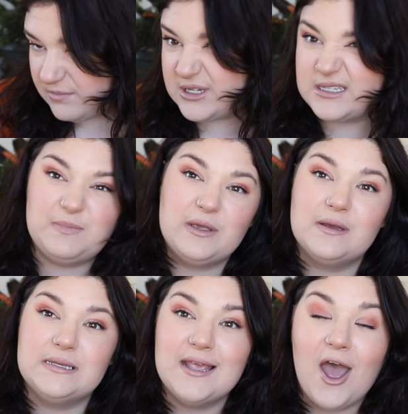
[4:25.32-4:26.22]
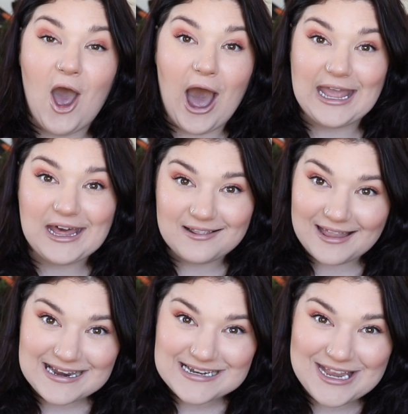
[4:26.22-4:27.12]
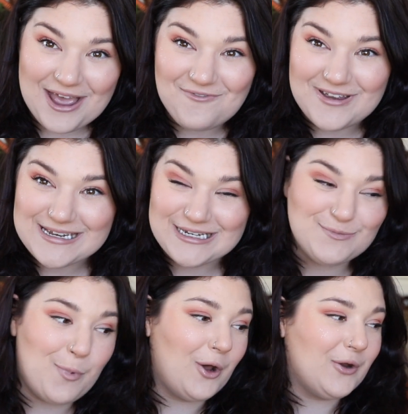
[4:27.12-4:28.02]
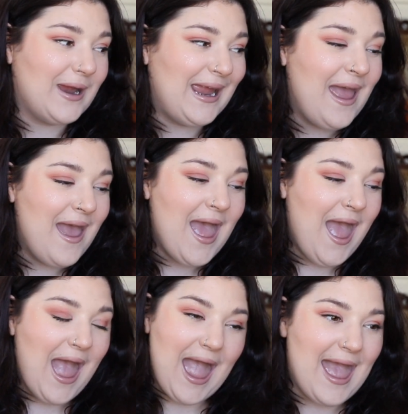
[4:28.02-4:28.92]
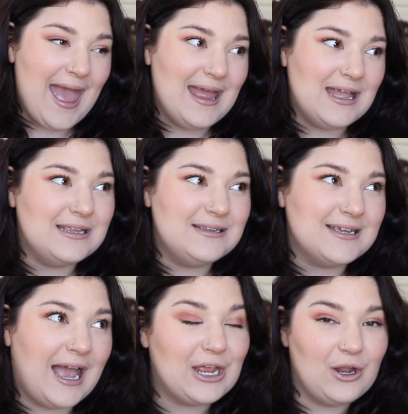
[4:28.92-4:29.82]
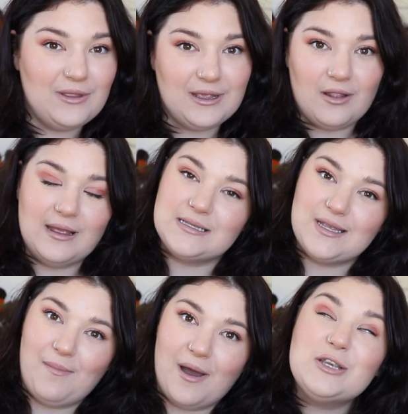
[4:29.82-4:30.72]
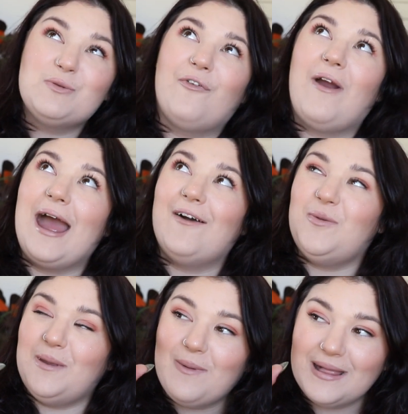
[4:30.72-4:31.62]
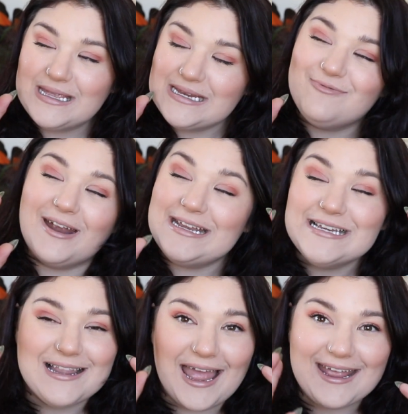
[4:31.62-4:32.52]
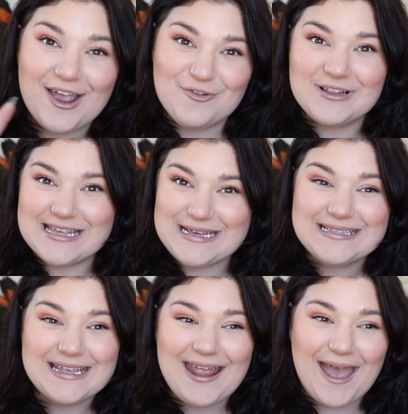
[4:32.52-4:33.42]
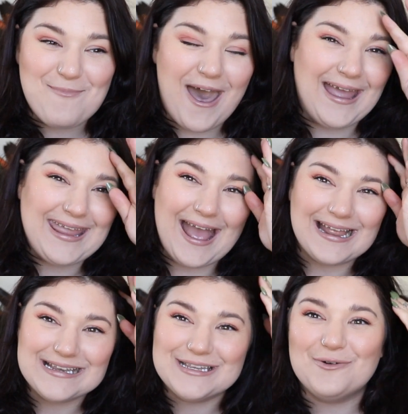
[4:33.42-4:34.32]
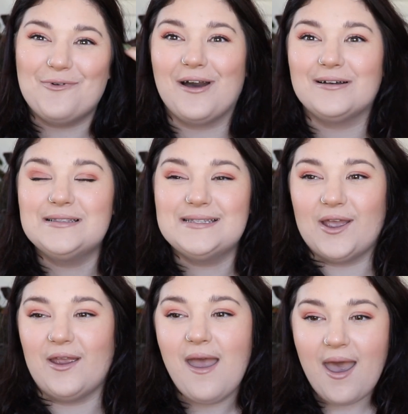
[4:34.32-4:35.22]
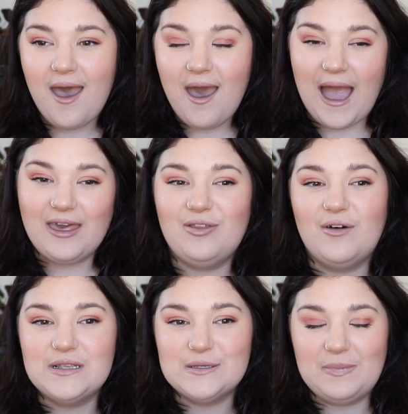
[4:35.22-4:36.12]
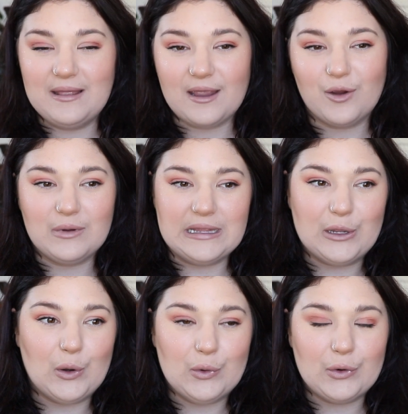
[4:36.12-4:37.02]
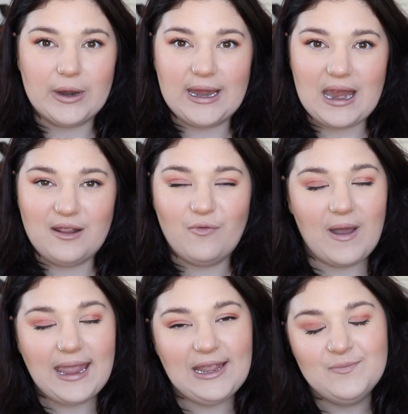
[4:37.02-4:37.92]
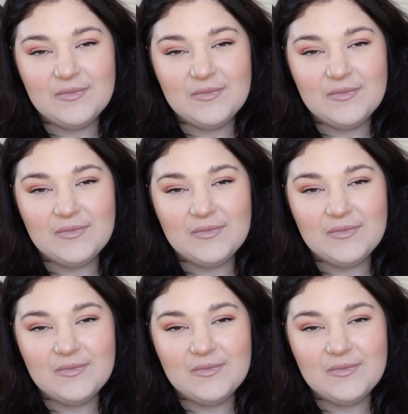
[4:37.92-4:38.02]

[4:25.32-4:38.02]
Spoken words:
just because I collect vintage pottery and I can only collect so much before I have to be ready to like release it back out into the world. So I thought this would be like a really cool creative way